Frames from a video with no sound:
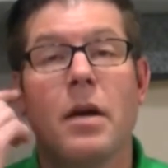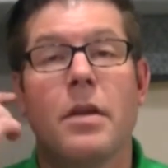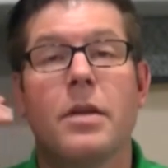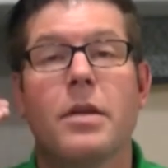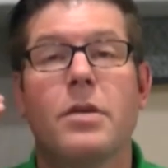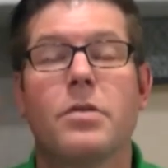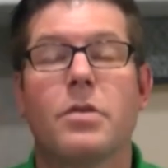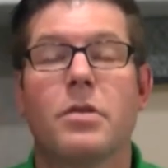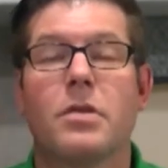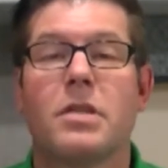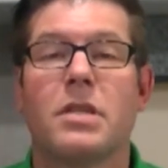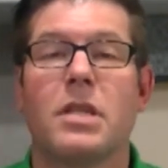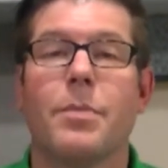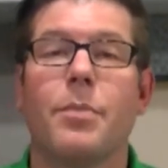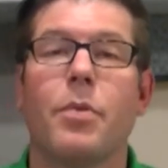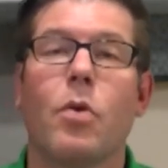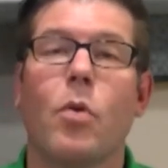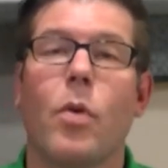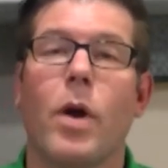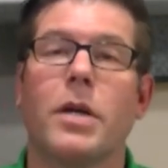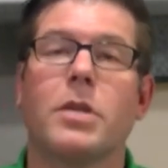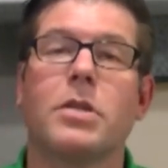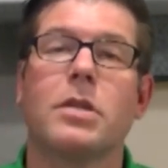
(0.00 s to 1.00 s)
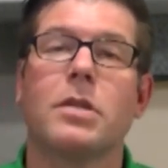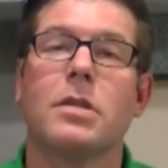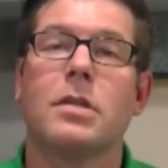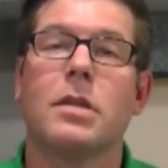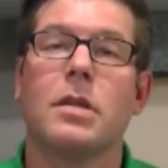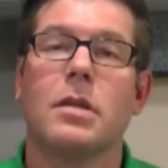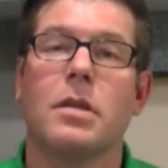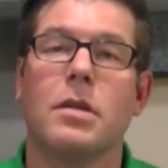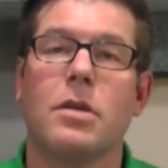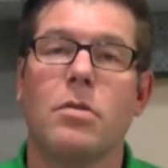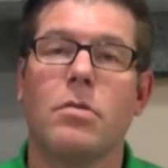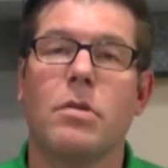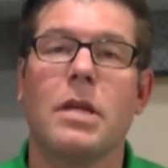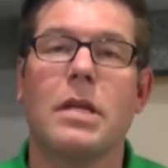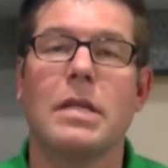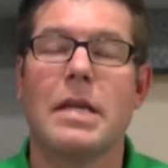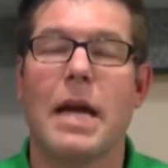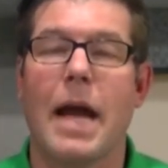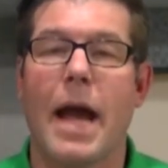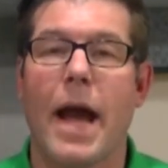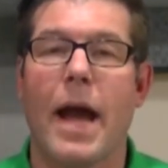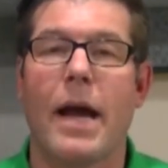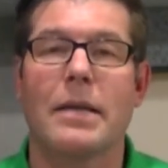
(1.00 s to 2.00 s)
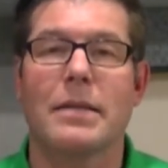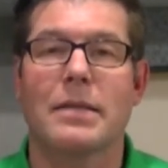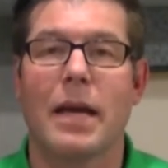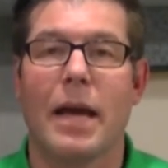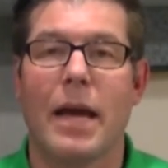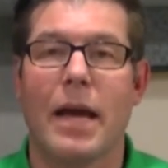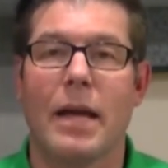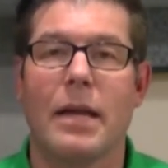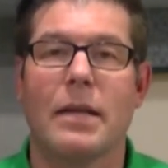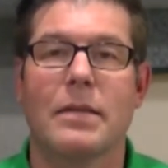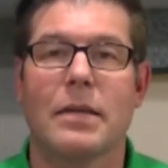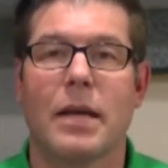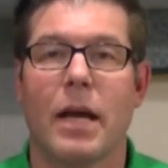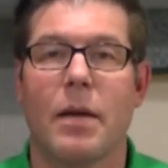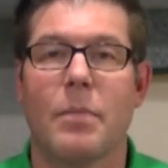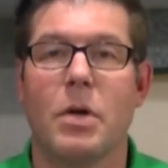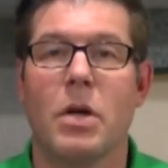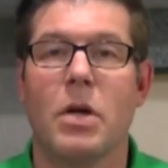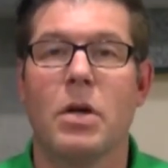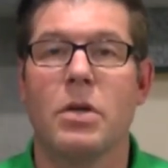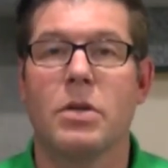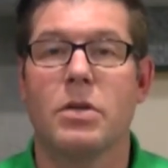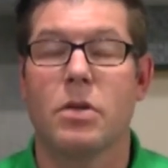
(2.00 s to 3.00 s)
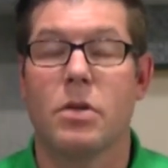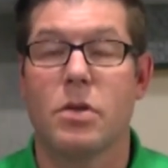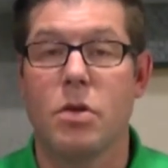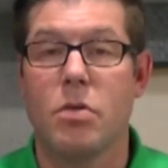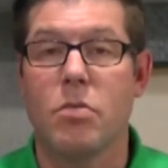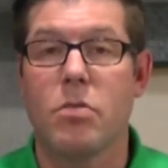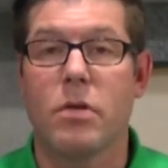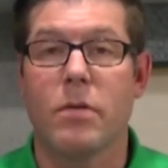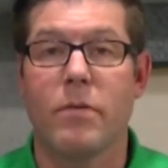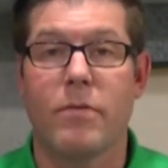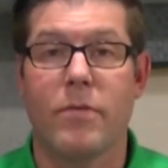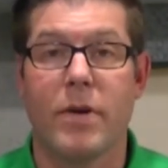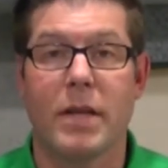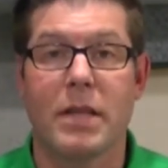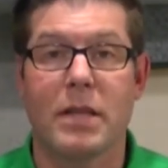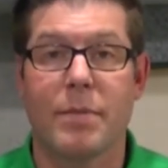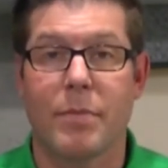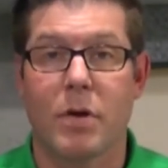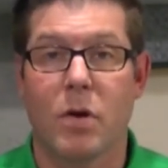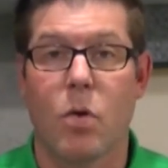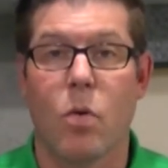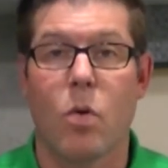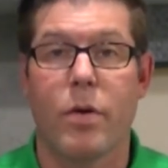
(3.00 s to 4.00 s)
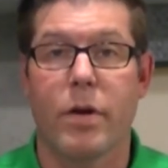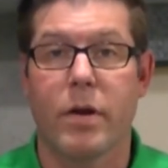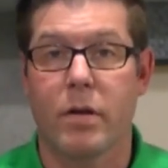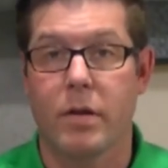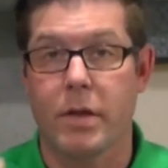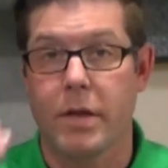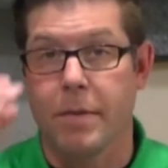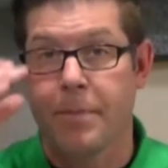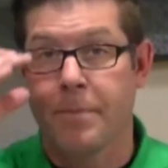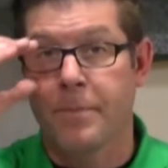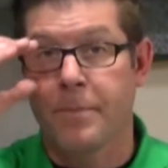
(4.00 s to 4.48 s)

These are simple questions that you need to ask ahead of time so that you can vet them accordingly.